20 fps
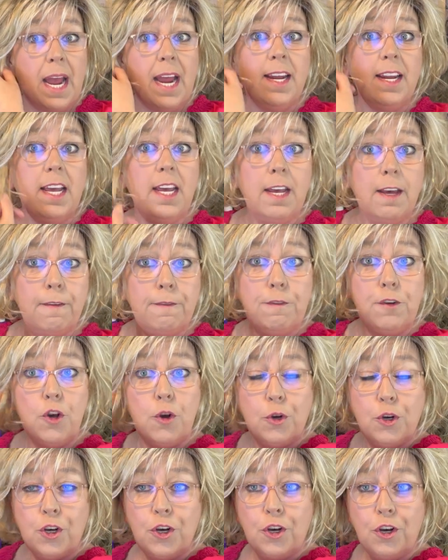And if
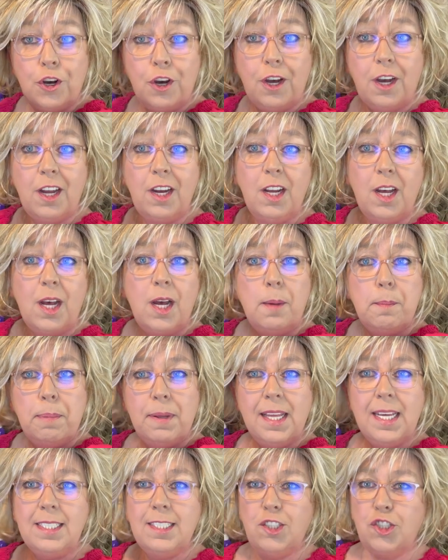you could,
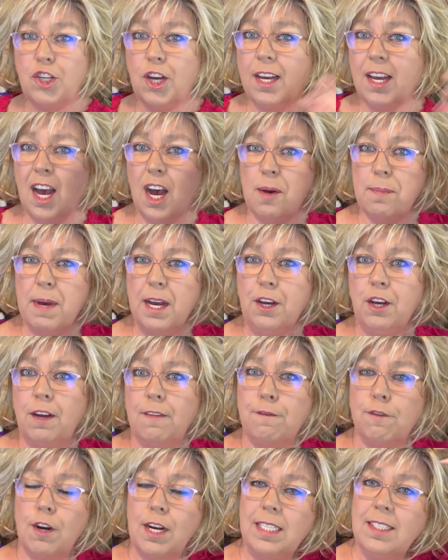please check out my
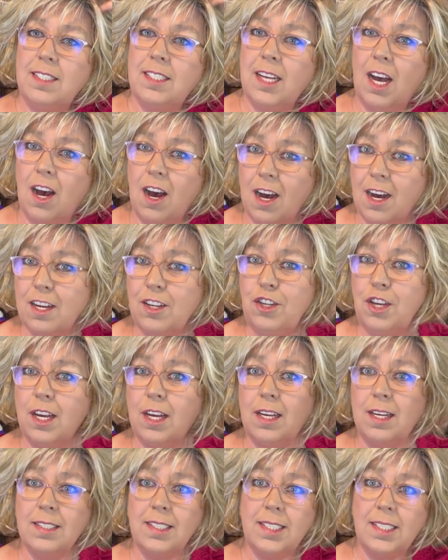good friend
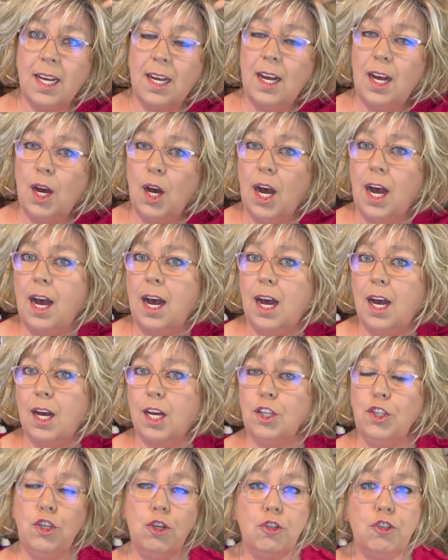Tonya's uh,
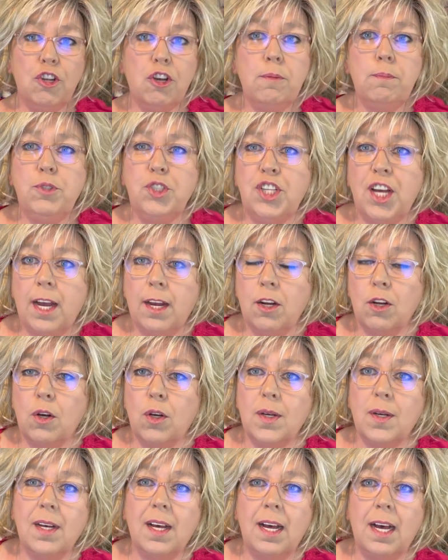YouTube
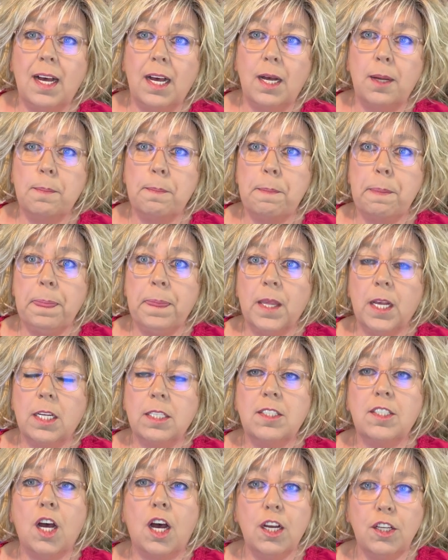channel, um,
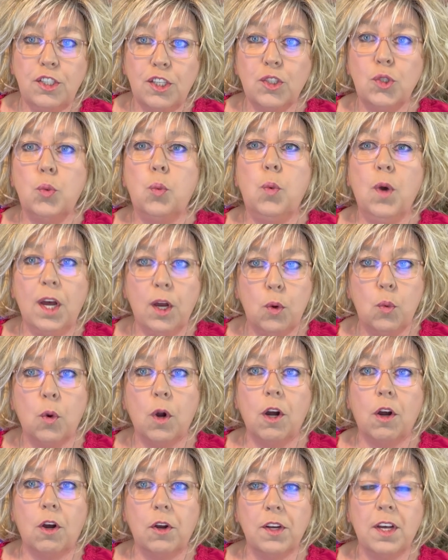Tonya's Wig
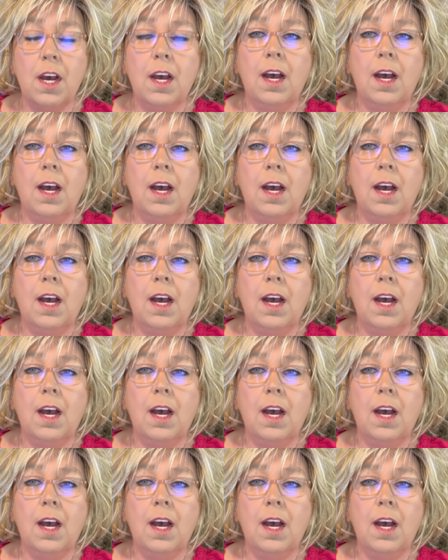World.